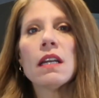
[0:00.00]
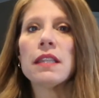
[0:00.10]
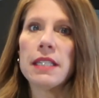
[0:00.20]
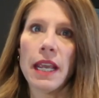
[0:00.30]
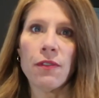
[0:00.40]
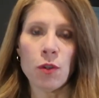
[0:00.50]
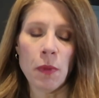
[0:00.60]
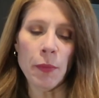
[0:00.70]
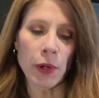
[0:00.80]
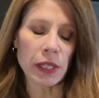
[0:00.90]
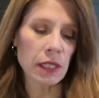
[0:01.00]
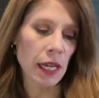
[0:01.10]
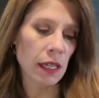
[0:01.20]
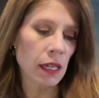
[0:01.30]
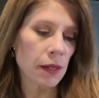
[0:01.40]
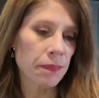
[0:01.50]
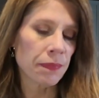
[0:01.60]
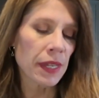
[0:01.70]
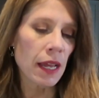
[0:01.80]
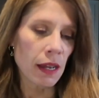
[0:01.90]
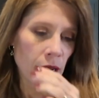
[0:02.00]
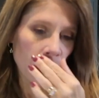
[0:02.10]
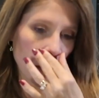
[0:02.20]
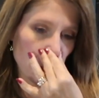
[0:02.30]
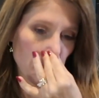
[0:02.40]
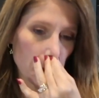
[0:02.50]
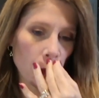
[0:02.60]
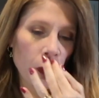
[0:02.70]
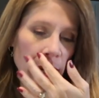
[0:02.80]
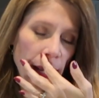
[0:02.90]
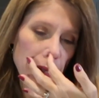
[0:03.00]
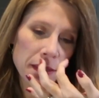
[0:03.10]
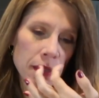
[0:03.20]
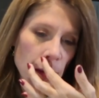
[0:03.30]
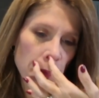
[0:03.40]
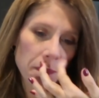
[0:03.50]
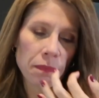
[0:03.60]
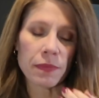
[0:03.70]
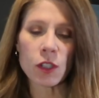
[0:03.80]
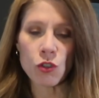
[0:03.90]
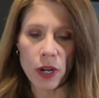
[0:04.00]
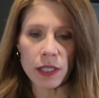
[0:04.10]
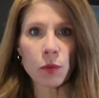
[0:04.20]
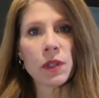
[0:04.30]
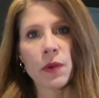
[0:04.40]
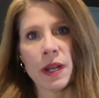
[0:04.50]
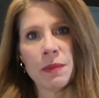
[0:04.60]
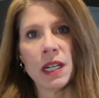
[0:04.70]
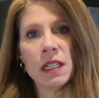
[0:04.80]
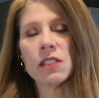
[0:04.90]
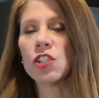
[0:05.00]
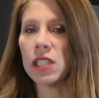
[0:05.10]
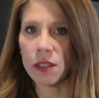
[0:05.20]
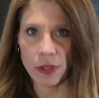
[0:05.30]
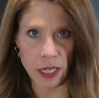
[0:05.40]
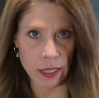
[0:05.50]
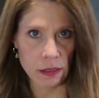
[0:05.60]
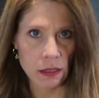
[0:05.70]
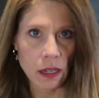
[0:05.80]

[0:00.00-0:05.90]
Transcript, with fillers: the day after Memorial Day. Um, we had some stress with Grandma, she's fine.